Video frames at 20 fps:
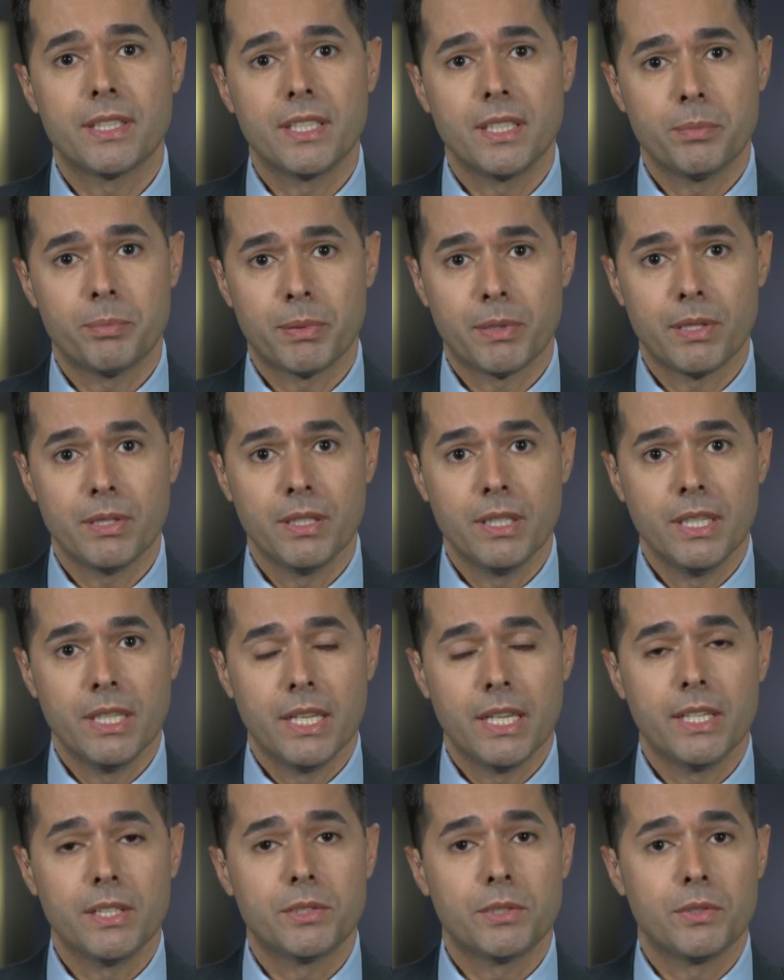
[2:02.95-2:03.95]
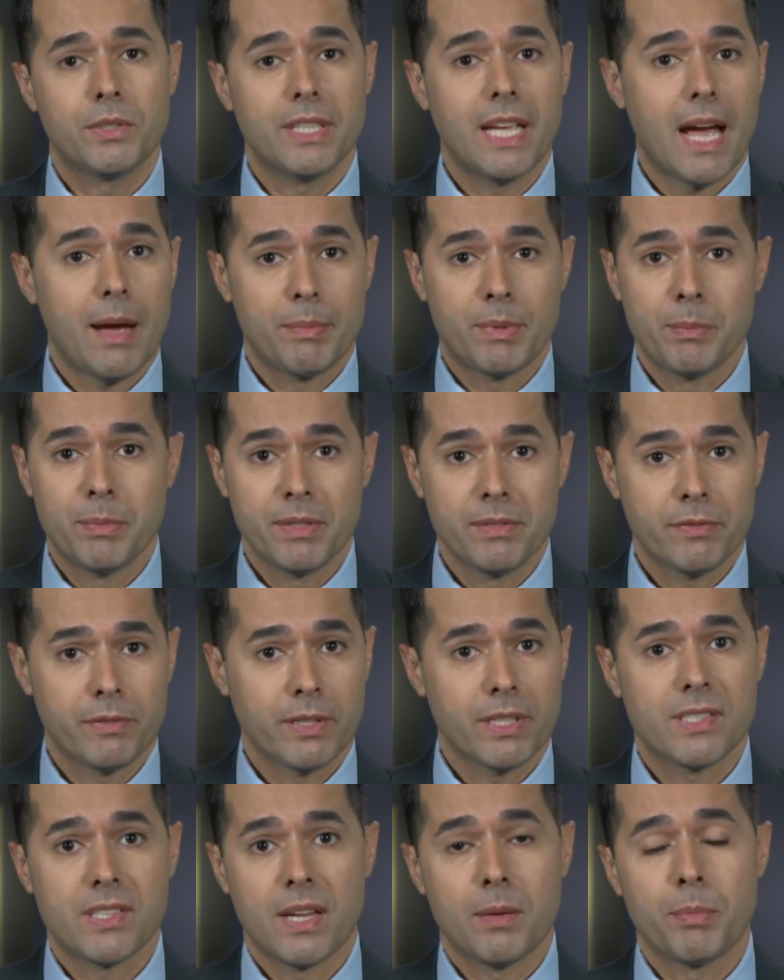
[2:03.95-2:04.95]
deeper into the abdomen,
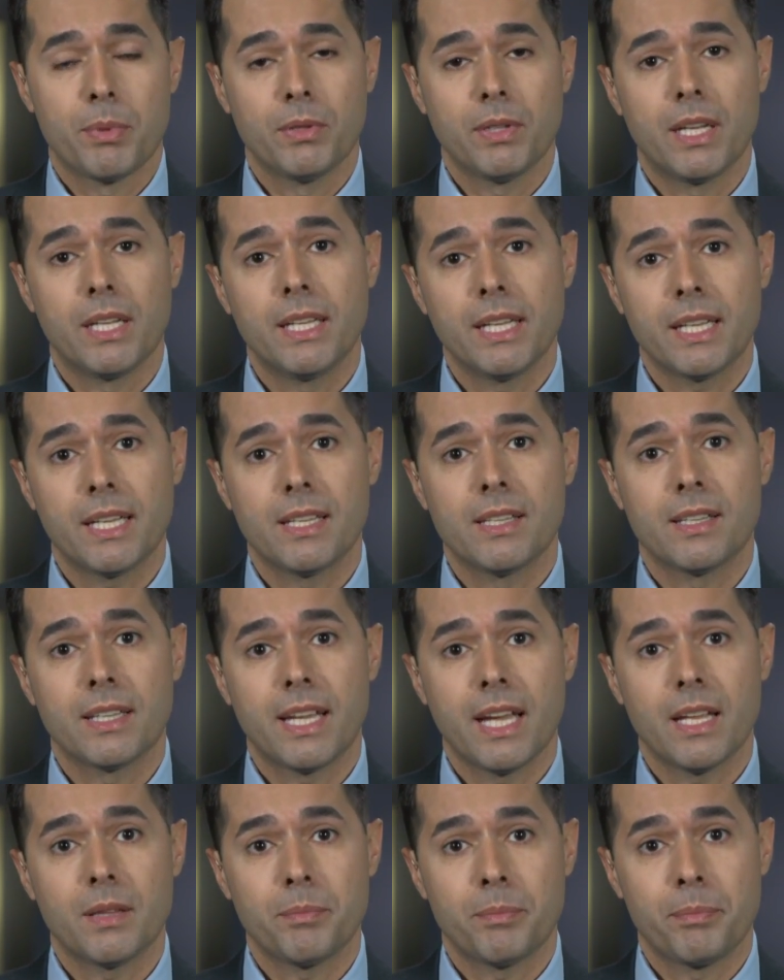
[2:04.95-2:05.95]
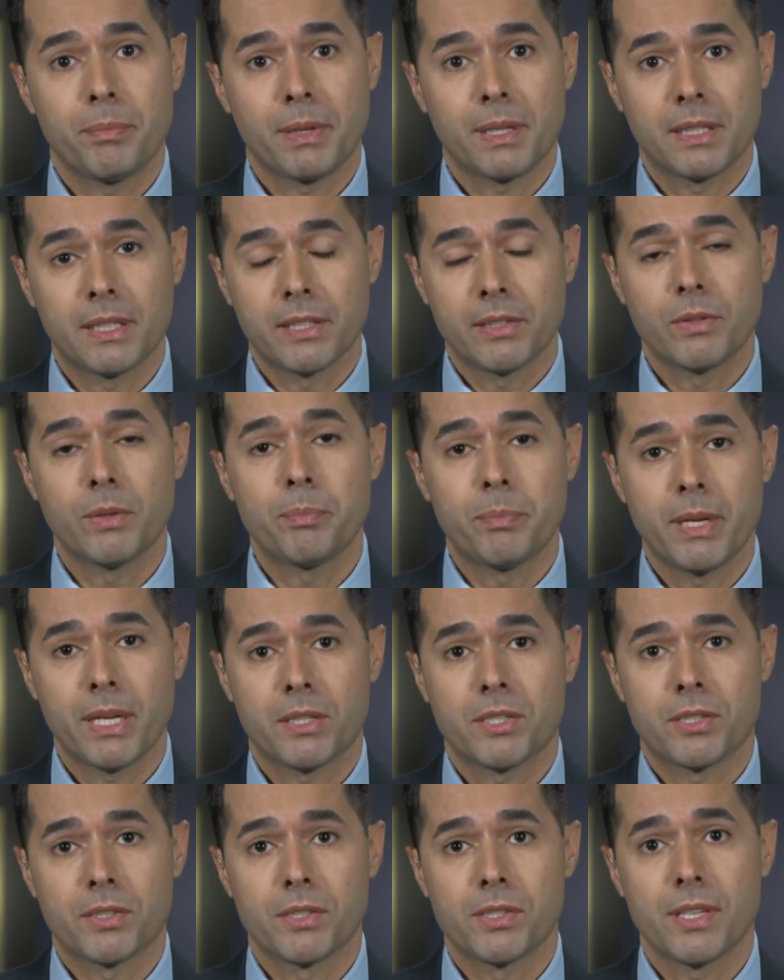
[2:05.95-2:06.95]
for example, and they can get clearer
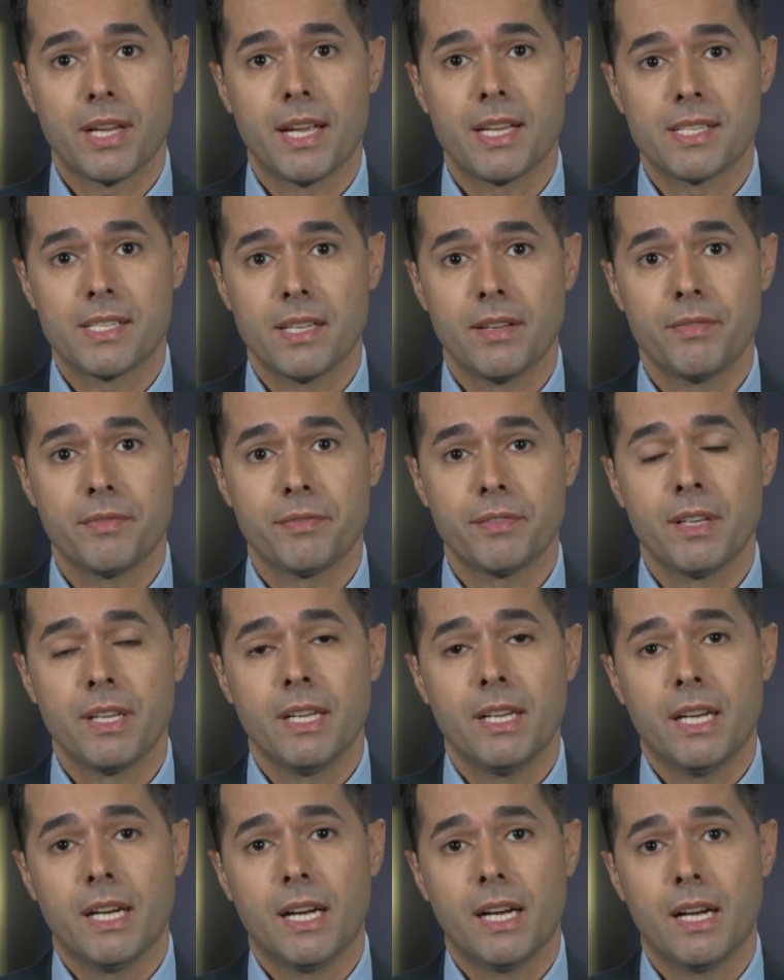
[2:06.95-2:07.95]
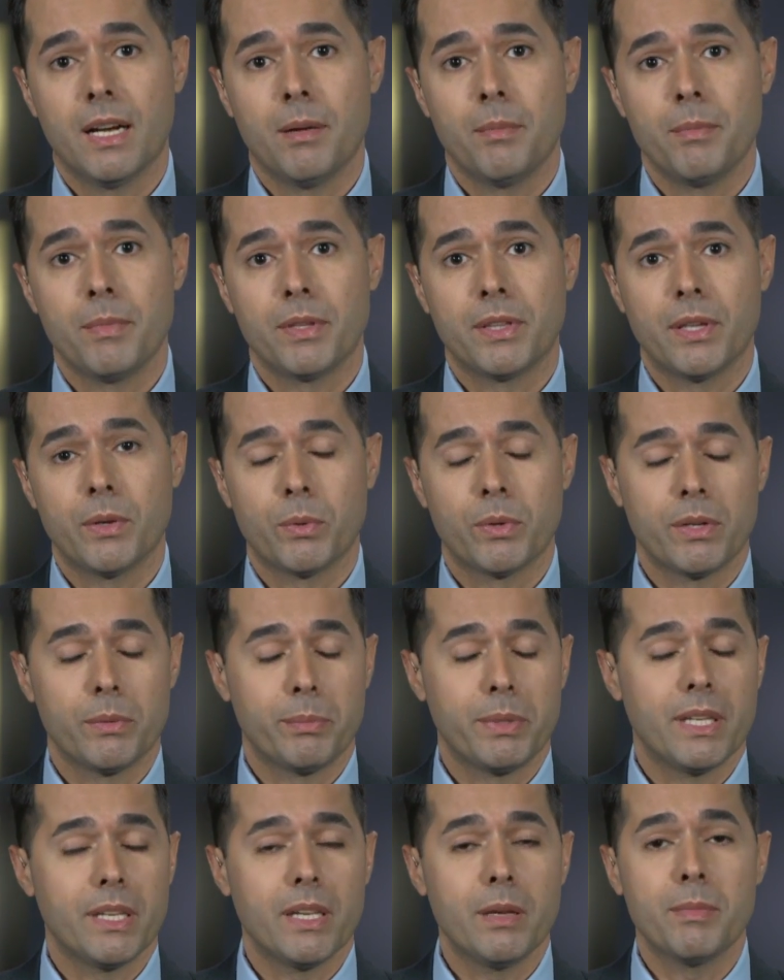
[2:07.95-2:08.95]
pictures as if they
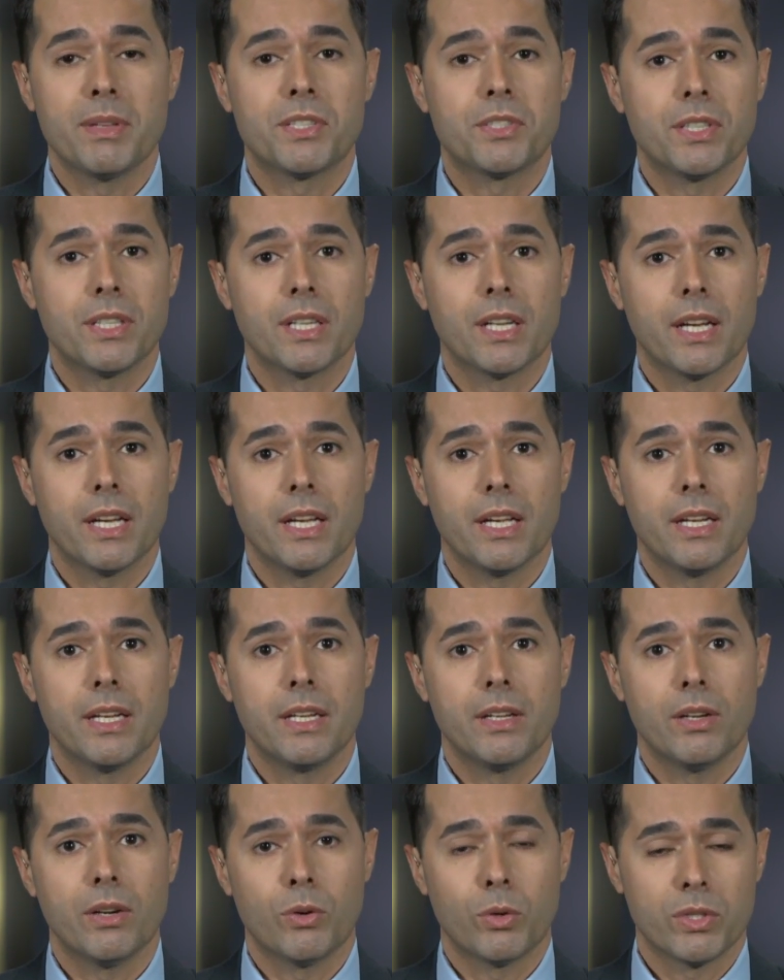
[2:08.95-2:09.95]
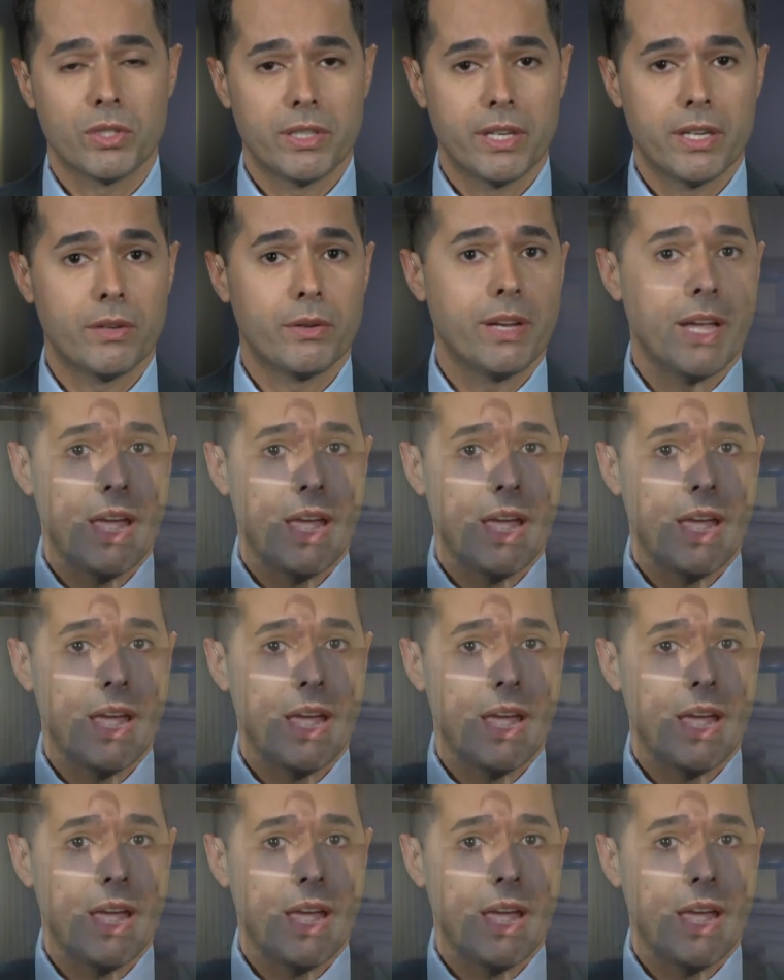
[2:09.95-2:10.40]
would be imaging an ordinary